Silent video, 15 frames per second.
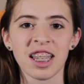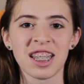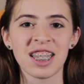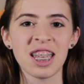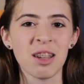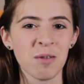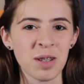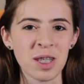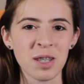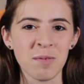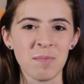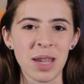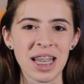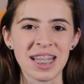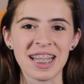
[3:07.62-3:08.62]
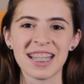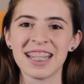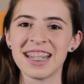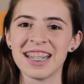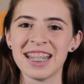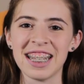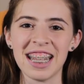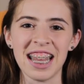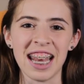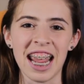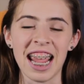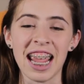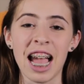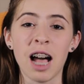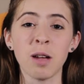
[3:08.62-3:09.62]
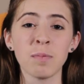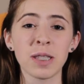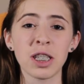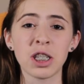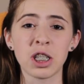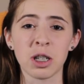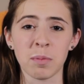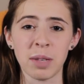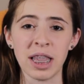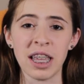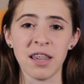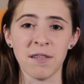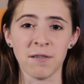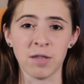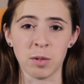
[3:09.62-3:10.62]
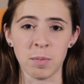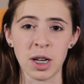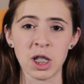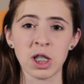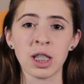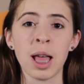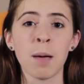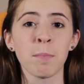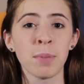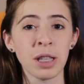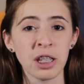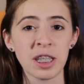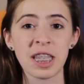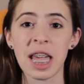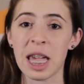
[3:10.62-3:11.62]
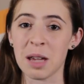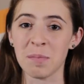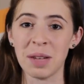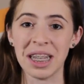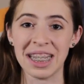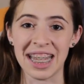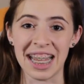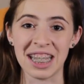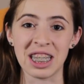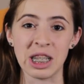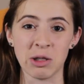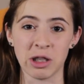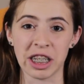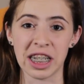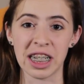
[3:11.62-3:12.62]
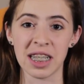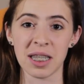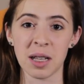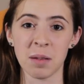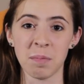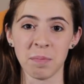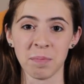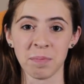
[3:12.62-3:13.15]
The sequence of bases in DNA helps determine the information that builds and maintains an organism.